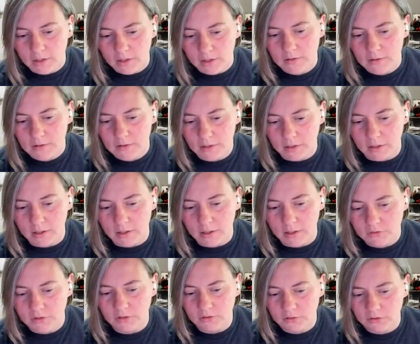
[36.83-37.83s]
it
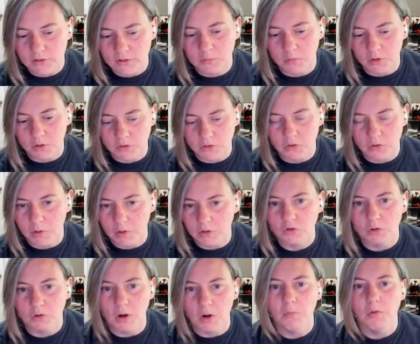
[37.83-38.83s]
did seem like that the
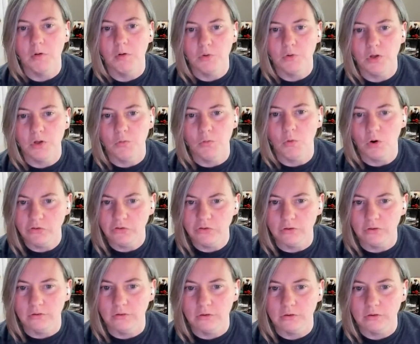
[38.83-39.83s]
metric probably
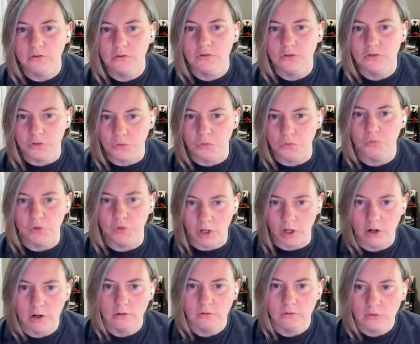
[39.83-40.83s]
wasn't too
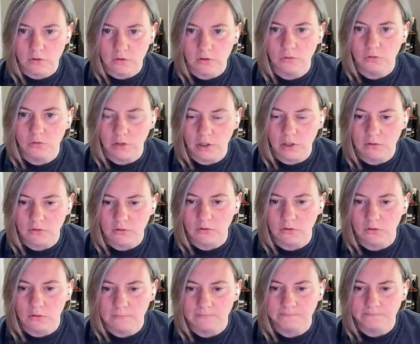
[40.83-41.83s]
fair to those sites.
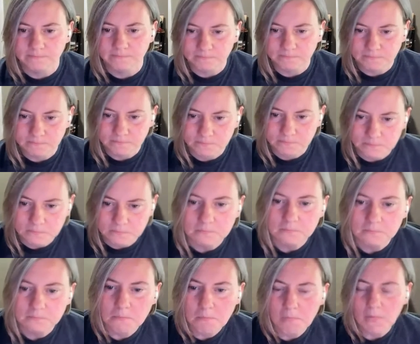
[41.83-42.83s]

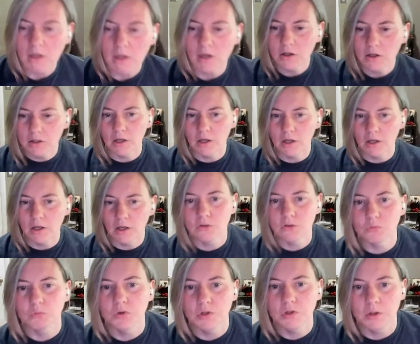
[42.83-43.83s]
And I think it's
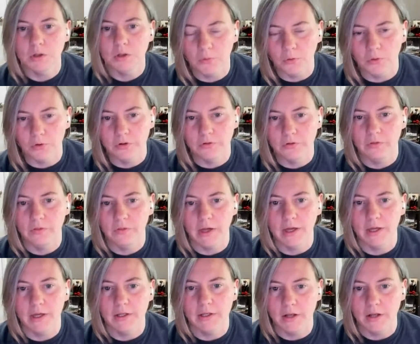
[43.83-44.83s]
really important
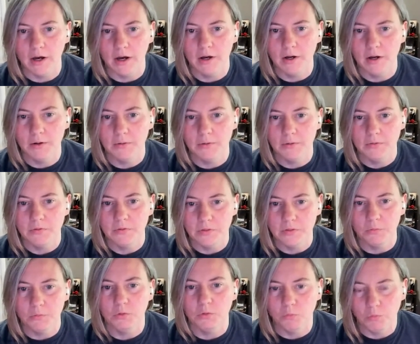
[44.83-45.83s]
that that
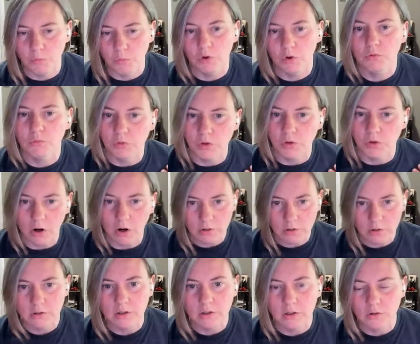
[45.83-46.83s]
we work really hard
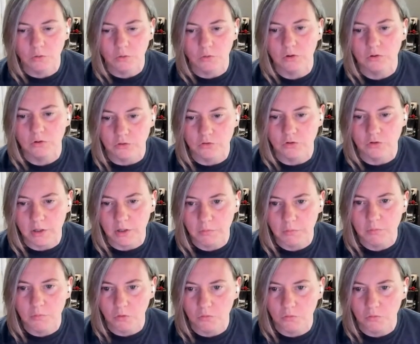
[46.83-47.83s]
in order to try to be
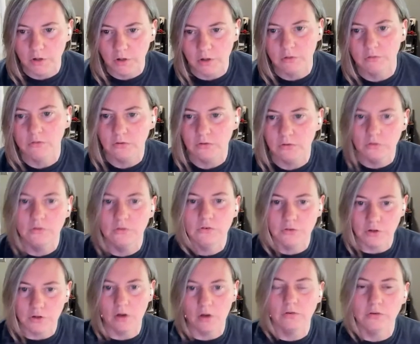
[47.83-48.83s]
more fair to
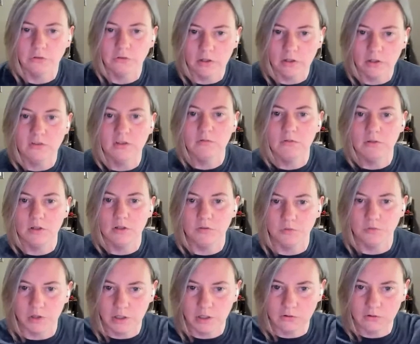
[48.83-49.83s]
all the sites, even if
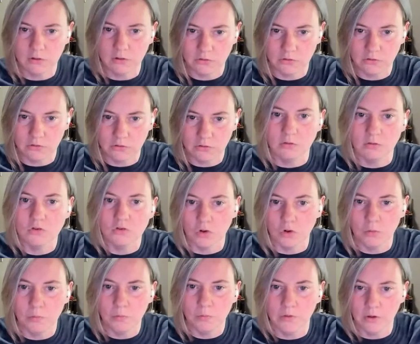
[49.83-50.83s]
like it doesn't kind of show
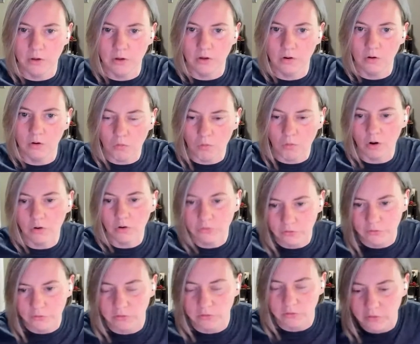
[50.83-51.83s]
up in the overall
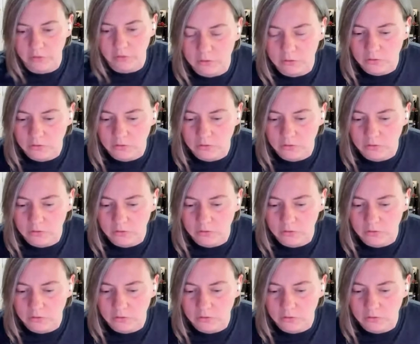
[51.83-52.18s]
statistics.